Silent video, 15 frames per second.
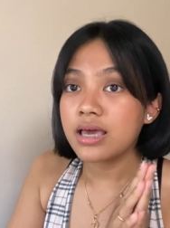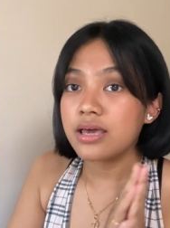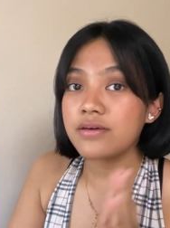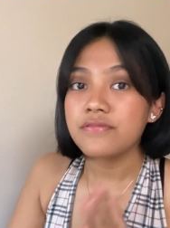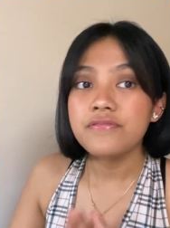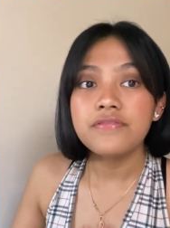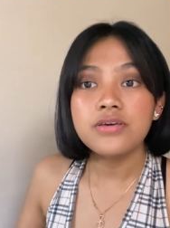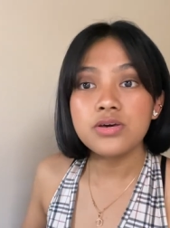
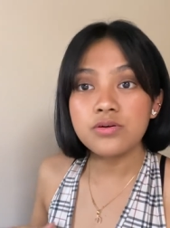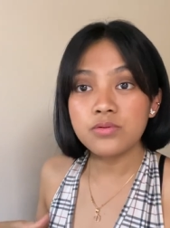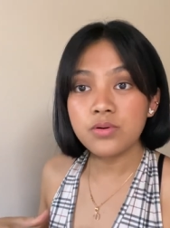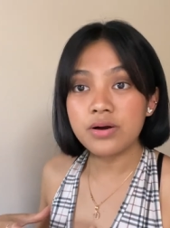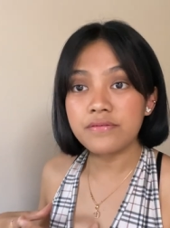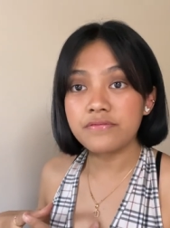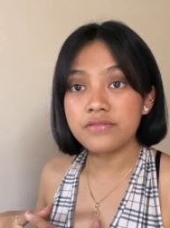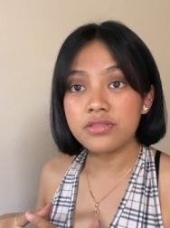If you
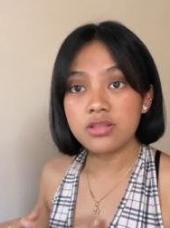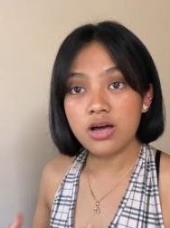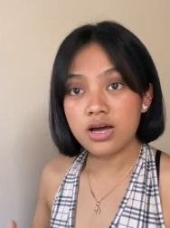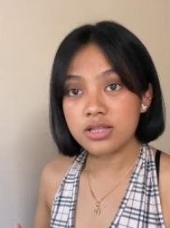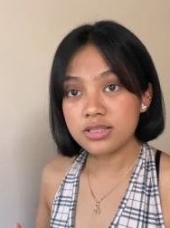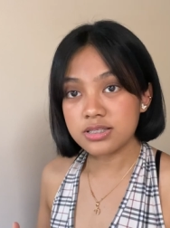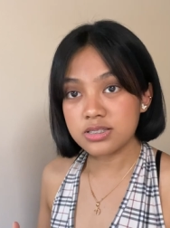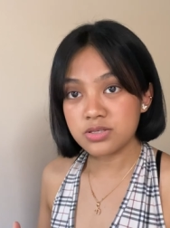have
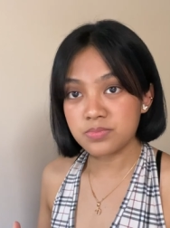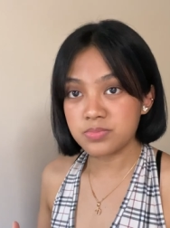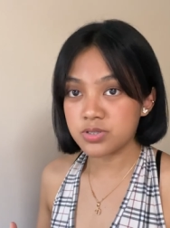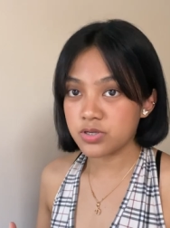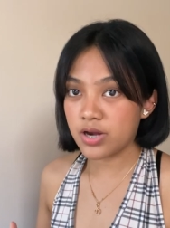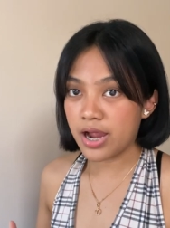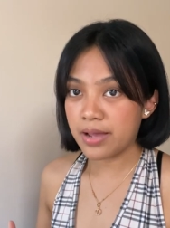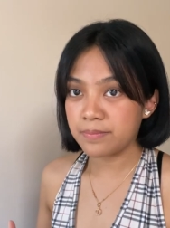not
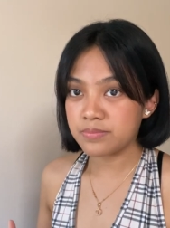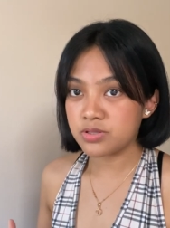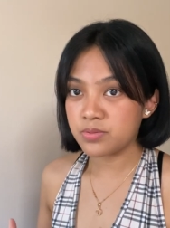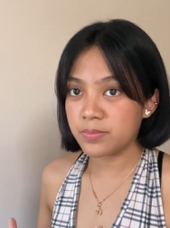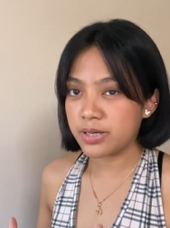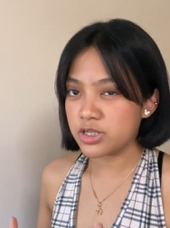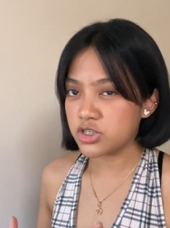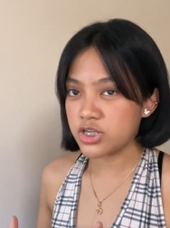subscribed to
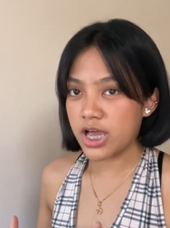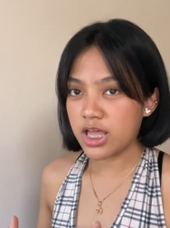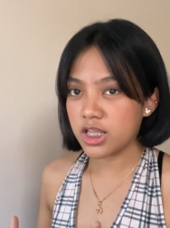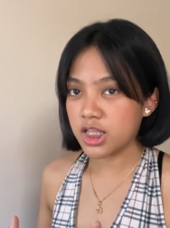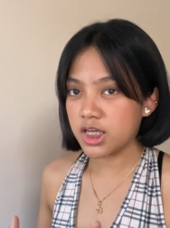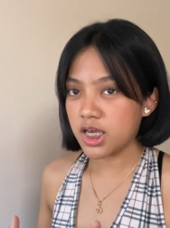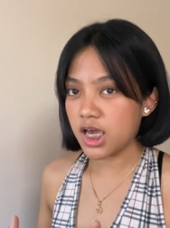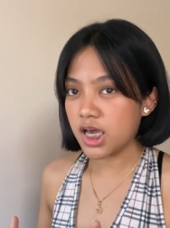my
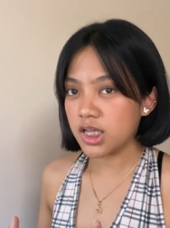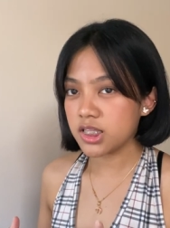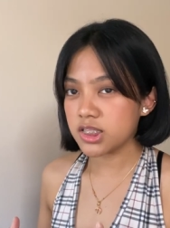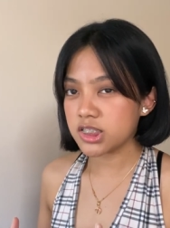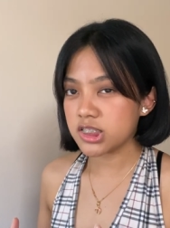channel yet,